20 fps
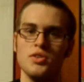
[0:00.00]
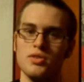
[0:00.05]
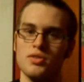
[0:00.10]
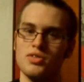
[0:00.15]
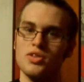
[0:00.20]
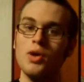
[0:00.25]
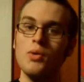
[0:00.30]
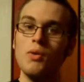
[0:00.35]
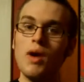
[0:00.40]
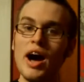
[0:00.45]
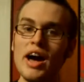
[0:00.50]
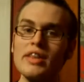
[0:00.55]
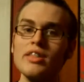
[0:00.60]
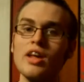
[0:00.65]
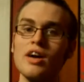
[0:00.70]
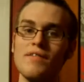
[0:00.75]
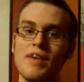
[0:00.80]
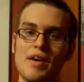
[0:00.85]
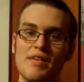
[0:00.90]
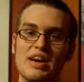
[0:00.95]
So I
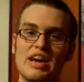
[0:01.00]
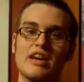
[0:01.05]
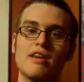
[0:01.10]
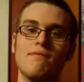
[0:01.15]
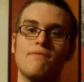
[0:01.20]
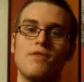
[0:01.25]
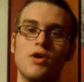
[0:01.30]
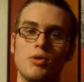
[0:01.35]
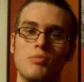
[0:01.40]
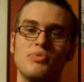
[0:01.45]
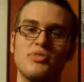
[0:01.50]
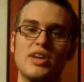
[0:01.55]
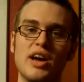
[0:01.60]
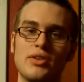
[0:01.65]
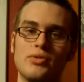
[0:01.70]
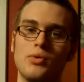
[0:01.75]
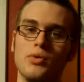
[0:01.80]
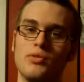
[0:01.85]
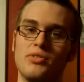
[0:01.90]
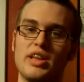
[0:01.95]
love having a confirmed
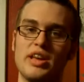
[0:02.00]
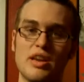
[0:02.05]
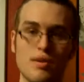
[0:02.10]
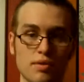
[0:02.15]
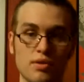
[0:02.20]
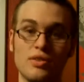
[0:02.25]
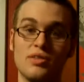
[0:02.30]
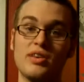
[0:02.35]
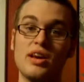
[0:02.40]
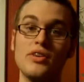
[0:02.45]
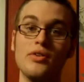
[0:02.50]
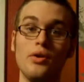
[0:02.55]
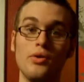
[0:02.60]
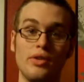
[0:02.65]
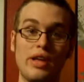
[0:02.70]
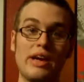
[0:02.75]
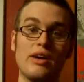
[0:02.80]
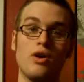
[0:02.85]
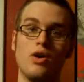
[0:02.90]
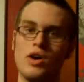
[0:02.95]
schedule. They give you the schedule,
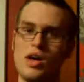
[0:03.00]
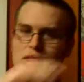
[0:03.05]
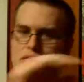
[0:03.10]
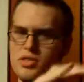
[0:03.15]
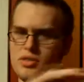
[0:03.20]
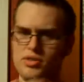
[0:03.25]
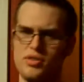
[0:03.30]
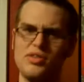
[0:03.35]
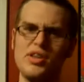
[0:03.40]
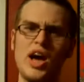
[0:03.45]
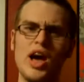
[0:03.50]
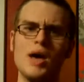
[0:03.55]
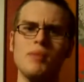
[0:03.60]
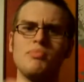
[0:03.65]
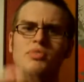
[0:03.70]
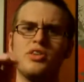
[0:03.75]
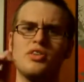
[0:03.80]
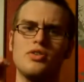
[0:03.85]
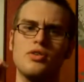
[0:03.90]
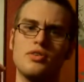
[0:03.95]
like, okay, there's a time,
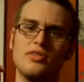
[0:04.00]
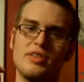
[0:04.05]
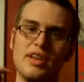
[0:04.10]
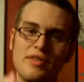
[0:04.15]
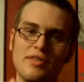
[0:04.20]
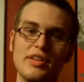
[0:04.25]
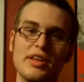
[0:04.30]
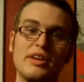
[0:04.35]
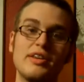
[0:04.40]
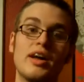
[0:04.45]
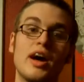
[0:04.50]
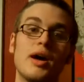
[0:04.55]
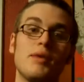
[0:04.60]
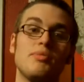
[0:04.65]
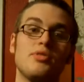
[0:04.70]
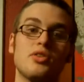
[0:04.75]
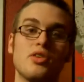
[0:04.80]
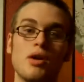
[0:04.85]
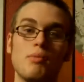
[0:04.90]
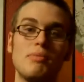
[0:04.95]
these are definitely
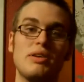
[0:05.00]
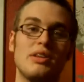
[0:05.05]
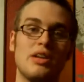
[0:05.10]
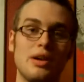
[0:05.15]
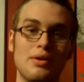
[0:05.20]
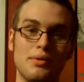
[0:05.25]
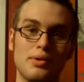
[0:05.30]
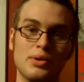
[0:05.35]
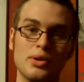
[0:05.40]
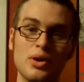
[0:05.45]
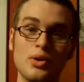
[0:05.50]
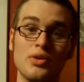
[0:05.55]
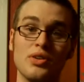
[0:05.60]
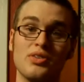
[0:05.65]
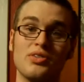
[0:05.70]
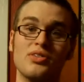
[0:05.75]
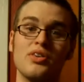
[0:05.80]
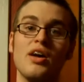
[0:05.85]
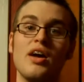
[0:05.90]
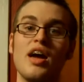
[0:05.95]
times you're going to be able to do
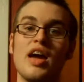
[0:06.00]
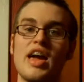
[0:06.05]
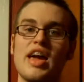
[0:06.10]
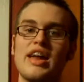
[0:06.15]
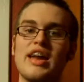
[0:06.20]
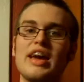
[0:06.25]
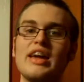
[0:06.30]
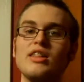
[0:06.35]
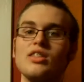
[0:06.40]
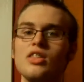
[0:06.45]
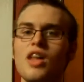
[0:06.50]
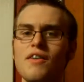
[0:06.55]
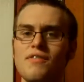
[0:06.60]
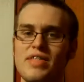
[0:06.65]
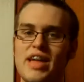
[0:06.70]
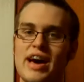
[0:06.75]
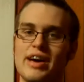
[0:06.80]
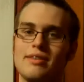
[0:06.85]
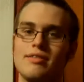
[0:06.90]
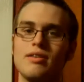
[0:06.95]
this. And I love
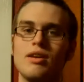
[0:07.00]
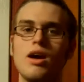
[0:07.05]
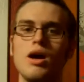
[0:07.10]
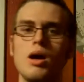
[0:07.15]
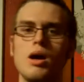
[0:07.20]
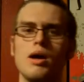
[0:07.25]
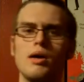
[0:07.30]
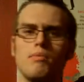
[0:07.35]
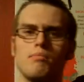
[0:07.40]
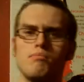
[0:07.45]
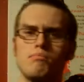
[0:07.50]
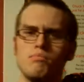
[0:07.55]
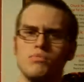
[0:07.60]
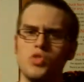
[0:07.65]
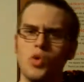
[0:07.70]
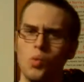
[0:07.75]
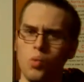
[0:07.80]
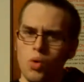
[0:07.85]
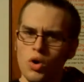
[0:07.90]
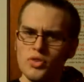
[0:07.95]
that.
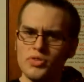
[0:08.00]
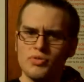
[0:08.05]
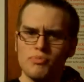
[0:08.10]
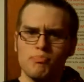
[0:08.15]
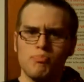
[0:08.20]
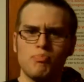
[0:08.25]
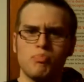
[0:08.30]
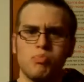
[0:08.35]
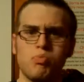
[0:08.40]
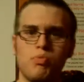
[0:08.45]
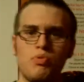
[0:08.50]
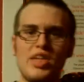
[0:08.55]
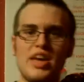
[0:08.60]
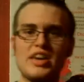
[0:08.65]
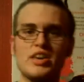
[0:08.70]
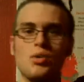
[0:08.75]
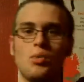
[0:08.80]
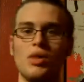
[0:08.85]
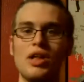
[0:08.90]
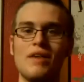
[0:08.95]
The worst
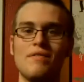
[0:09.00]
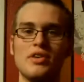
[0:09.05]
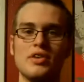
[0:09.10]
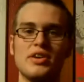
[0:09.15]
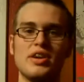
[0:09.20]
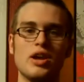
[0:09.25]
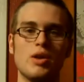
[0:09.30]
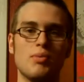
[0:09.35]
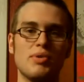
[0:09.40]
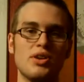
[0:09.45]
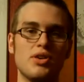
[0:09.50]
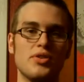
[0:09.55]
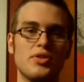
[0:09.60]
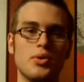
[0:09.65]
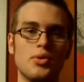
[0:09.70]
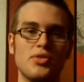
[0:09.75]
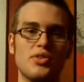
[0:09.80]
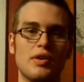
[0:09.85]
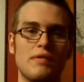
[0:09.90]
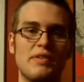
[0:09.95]
thing you will ever hear when you're
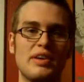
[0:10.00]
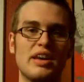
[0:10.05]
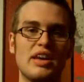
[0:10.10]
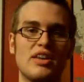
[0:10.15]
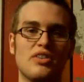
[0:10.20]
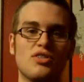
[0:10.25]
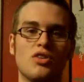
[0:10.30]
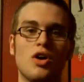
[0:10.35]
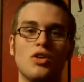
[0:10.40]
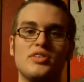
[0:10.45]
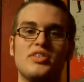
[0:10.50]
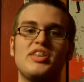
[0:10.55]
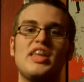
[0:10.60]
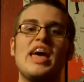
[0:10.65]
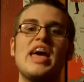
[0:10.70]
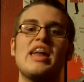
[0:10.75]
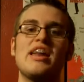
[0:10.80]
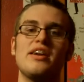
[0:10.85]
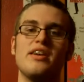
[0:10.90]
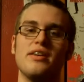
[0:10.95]
doing something is called
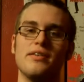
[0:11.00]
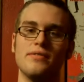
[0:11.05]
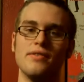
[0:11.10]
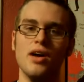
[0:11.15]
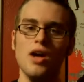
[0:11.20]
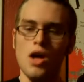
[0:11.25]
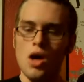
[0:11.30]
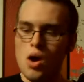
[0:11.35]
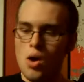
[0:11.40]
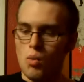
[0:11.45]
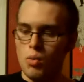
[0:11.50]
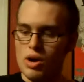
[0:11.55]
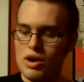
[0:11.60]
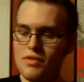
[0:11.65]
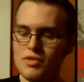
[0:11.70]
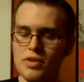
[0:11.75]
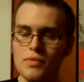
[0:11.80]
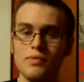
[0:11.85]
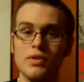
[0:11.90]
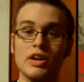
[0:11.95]
tentative.
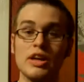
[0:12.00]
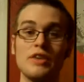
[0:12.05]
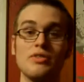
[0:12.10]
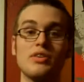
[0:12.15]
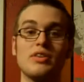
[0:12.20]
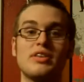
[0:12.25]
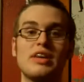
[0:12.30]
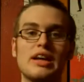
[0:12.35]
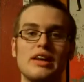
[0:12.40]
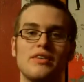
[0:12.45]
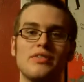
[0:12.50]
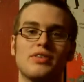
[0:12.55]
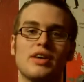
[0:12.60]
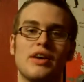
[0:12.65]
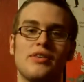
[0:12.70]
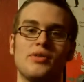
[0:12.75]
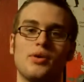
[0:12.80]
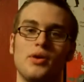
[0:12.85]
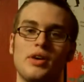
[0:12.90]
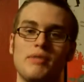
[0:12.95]
Whenever someone gives you a tentative
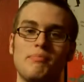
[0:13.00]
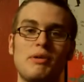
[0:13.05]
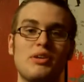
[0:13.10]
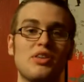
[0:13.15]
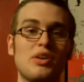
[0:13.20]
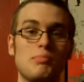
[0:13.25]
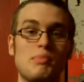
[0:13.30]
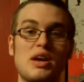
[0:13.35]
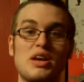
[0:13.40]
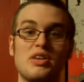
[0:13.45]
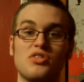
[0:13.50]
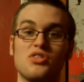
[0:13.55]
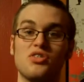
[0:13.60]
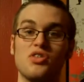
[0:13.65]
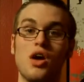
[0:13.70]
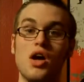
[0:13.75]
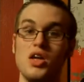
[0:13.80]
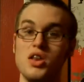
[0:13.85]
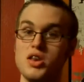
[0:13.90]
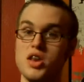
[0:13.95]
schedule, it basically
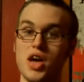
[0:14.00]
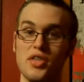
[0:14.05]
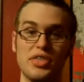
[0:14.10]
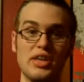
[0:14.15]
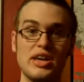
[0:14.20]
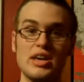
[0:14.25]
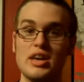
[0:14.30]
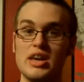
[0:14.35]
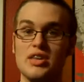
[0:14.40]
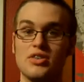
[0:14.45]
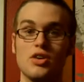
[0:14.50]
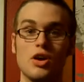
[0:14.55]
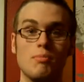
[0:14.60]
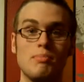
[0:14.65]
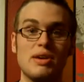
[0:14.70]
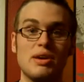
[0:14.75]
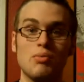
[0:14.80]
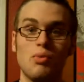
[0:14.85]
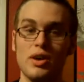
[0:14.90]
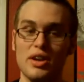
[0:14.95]
means nothing is going
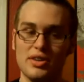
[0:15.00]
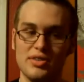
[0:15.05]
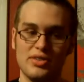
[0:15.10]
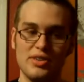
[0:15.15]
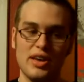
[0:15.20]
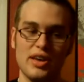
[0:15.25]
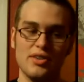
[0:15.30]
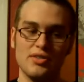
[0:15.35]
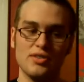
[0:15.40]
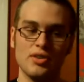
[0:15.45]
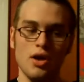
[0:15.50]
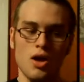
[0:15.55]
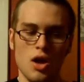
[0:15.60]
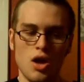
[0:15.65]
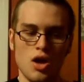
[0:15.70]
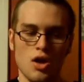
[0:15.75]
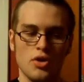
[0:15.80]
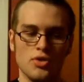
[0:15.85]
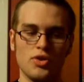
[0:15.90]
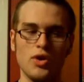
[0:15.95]
to be what it says.
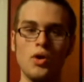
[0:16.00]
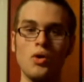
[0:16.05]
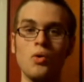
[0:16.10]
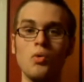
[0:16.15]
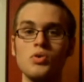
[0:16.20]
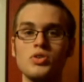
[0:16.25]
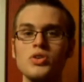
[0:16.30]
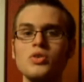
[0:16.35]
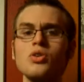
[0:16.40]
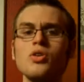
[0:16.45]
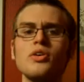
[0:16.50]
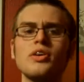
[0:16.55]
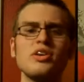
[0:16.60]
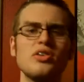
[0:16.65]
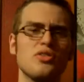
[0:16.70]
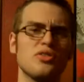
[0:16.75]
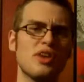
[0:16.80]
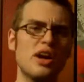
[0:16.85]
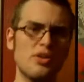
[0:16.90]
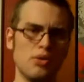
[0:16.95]
So you can look in
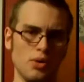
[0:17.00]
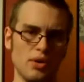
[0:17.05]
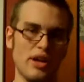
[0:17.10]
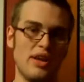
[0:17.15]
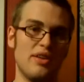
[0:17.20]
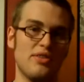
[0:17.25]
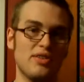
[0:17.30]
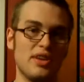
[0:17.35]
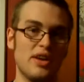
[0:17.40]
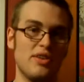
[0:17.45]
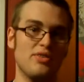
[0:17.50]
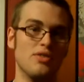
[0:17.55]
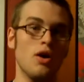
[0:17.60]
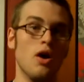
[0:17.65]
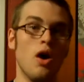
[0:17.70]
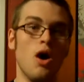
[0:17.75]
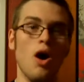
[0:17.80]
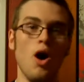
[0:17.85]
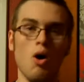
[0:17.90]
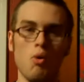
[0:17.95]
your schedule and it says,
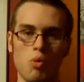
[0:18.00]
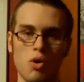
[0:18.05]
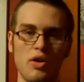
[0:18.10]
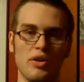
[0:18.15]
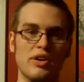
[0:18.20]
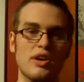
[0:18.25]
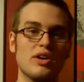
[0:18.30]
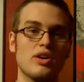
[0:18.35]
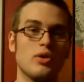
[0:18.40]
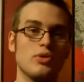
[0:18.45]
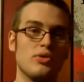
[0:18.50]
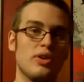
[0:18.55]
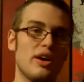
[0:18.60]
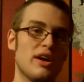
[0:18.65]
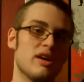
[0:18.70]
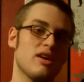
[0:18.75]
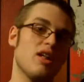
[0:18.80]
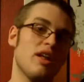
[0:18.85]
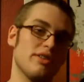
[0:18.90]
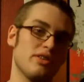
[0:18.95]
oh, we're only going to go to
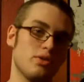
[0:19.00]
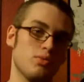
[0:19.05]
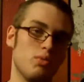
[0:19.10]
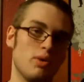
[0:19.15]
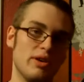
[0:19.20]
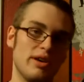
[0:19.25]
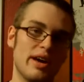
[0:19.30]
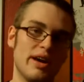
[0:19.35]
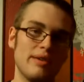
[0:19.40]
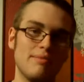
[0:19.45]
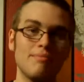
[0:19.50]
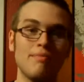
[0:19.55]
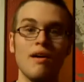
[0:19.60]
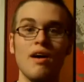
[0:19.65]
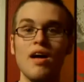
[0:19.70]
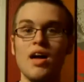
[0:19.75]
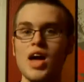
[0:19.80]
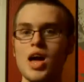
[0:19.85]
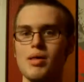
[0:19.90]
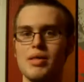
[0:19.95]
8 o'clock this one night.
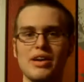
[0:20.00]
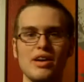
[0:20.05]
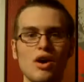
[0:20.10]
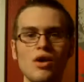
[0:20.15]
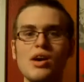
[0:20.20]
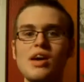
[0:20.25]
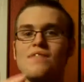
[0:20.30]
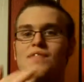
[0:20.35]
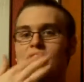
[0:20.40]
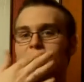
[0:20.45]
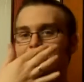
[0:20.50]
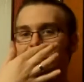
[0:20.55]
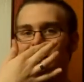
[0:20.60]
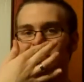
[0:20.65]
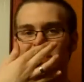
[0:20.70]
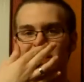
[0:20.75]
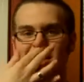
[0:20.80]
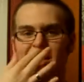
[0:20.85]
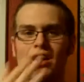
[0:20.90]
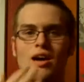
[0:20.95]
And I'm like, okay,
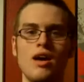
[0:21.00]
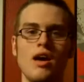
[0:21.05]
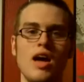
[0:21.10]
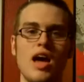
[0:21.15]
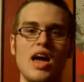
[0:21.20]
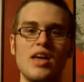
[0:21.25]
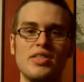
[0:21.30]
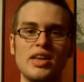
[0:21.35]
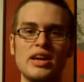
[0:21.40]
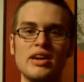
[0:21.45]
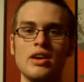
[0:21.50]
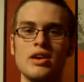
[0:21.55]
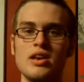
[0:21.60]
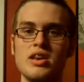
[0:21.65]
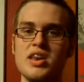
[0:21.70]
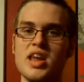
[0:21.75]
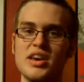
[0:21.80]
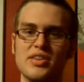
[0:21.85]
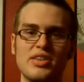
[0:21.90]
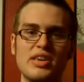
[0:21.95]
fantastic. And then
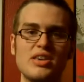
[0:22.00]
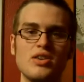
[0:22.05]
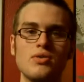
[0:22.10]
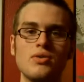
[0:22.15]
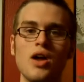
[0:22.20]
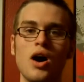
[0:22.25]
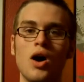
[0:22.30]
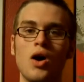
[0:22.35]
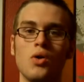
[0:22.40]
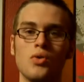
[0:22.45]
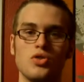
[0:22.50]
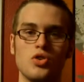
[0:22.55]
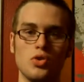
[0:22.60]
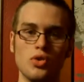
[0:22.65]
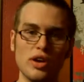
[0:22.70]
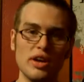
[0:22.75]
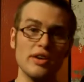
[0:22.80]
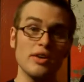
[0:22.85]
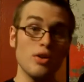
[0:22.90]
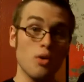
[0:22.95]
next thing you know, you
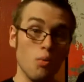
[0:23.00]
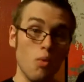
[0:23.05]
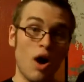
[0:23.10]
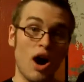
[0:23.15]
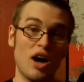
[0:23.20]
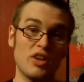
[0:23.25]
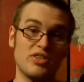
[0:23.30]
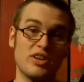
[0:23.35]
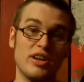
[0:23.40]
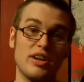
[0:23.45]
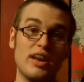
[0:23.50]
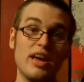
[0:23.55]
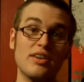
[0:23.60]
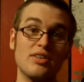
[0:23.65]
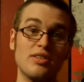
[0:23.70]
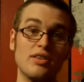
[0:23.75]
look at your watch, and